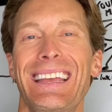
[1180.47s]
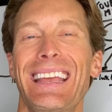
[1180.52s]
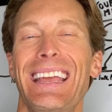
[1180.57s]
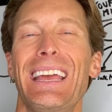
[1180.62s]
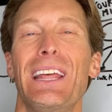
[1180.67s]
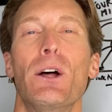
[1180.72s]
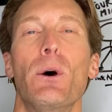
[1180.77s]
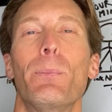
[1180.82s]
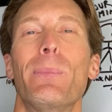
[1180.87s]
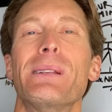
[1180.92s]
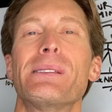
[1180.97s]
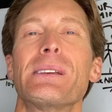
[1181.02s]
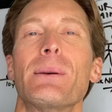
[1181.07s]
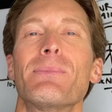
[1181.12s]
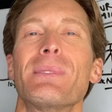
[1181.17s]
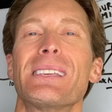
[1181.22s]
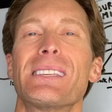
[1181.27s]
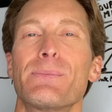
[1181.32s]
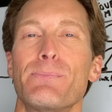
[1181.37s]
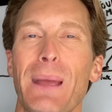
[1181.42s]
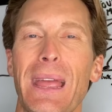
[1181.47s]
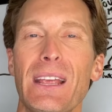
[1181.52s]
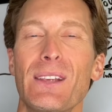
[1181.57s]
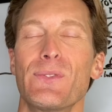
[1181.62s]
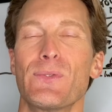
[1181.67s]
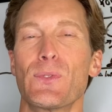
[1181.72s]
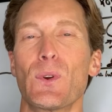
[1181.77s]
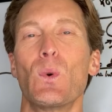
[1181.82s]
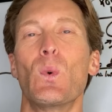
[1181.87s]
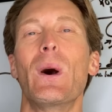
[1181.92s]
It opens up the space
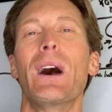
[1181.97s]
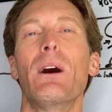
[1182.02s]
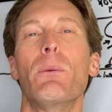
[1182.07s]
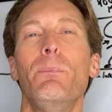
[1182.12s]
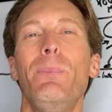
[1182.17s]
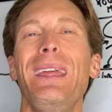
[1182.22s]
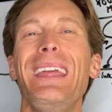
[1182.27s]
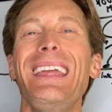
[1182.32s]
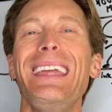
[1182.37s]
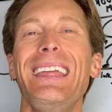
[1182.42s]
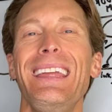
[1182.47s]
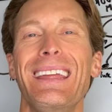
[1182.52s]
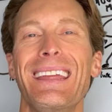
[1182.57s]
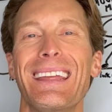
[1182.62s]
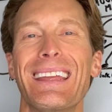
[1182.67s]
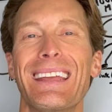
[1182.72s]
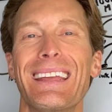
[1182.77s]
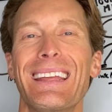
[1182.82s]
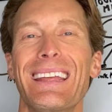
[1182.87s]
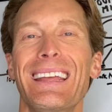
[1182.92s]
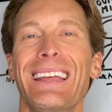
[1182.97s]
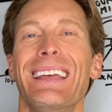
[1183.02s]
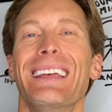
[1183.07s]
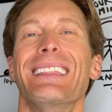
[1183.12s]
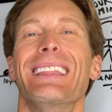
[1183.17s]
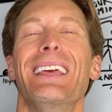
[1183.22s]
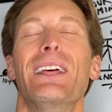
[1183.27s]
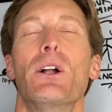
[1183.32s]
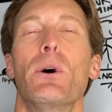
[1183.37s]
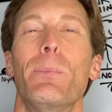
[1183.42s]
for well-being.
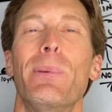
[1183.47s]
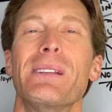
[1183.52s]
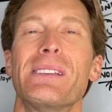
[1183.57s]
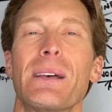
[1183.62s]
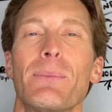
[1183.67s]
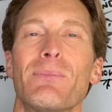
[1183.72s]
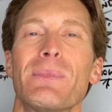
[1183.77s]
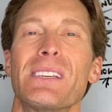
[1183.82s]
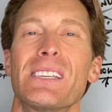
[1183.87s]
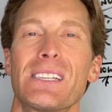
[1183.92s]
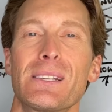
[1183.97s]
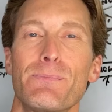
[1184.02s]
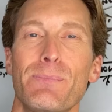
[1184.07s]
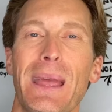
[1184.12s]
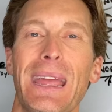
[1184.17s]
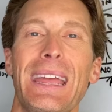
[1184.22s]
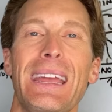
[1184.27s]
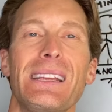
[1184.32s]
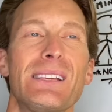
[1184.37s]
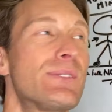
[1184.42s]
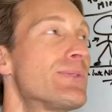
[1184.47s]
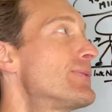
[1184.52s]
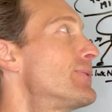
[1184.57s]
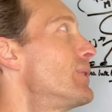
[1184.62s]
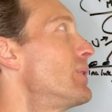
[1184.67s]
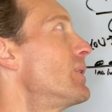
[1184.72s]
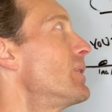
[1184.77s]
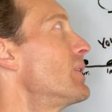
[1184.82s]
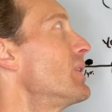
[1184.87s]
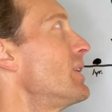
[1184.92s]
It opens up the space
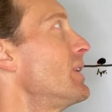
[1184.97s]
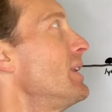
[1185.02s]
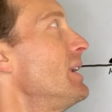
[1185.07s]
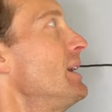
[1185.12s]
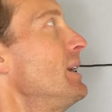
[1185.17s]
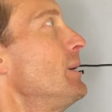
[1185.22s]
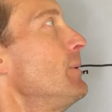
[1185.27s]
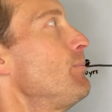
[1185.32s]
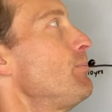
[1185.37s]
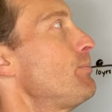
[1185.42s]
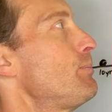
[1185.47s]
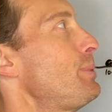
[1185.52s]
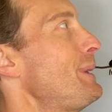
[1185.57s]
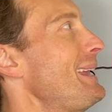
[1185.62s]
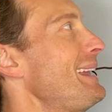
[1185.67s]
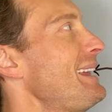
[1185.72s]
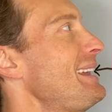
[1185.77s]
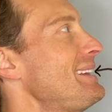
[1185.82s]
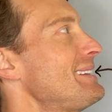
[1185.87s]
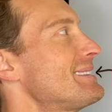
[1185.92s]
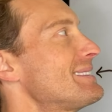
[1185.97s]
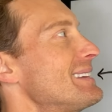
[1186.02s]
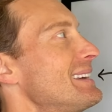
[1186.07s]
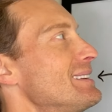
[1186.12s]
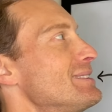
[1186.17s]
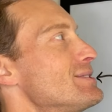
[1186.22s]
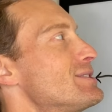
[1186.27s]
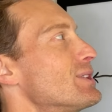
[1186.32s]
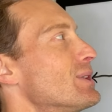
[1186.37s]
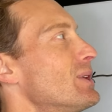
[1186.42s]
for peace
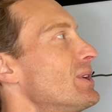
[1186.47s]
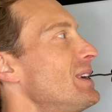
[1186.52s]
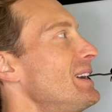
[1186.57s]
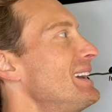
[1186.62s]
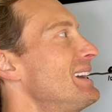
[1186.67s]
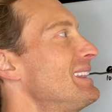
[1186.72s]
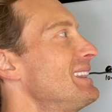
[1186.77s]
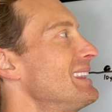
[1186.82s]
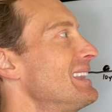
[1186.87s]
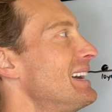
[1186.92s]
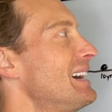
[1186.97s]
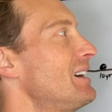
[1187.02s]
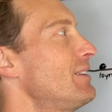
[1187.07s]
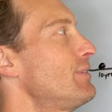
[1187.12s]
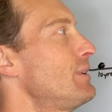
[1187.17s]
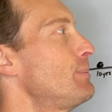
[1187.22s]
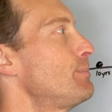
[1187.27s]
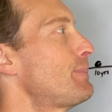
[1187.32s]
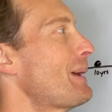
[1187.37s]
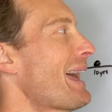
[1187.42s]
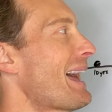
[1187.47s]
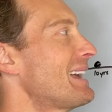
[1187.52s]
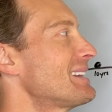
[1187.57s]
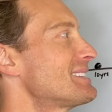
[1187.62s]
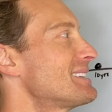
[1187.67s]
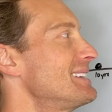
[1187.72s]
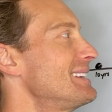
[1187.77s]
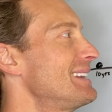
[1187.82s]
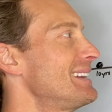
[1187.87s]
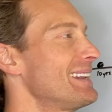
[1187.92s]
and joy and love and
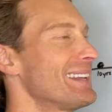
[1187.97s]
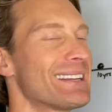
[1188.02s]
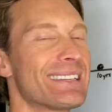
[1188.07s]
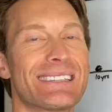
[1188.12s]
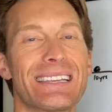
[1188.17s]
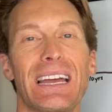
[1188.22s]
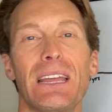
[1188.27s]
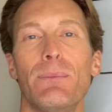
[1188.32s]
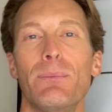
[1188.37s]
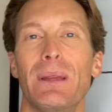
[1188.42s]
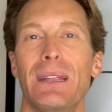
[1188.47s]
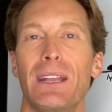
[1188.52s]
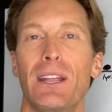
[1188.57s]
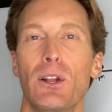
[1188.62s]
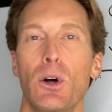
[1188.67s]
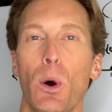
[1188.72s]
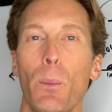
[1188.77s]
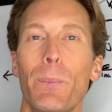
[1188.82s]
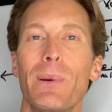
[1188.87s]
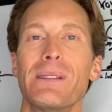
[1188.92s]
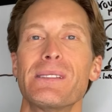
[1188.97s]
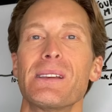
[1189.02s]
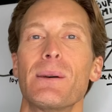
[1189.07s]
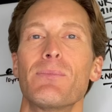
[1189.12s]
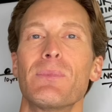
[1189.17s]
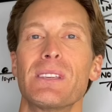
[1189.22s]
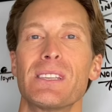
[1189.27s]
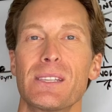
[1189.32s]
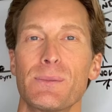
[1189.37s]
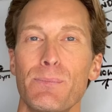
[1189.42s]
passion and excitement. It opens
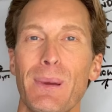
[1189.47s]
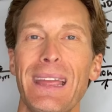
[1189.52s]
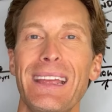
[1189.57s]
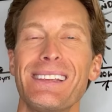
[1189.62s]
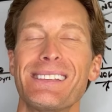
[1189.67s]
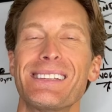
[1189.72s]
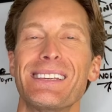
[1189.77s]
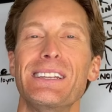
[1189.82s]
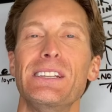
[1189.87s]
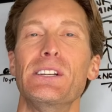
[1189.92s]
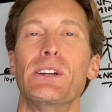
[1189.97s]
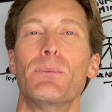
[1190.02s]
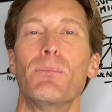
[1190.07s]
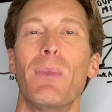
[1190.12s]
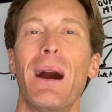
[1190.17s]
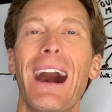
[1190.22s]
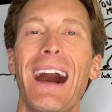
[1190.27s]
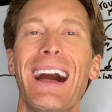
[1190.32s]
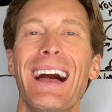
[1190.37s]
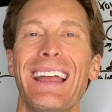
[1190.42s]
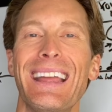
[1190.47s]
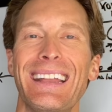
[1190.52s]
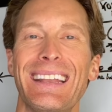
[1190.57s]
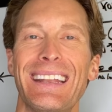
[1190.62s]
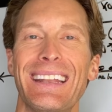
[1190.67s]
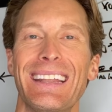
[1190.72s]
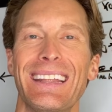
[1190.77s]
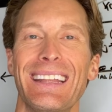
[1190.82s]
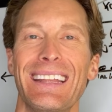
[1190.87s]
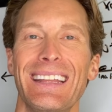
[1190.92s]
up the space in your
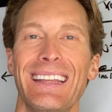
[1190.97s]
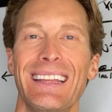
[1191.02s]
mind.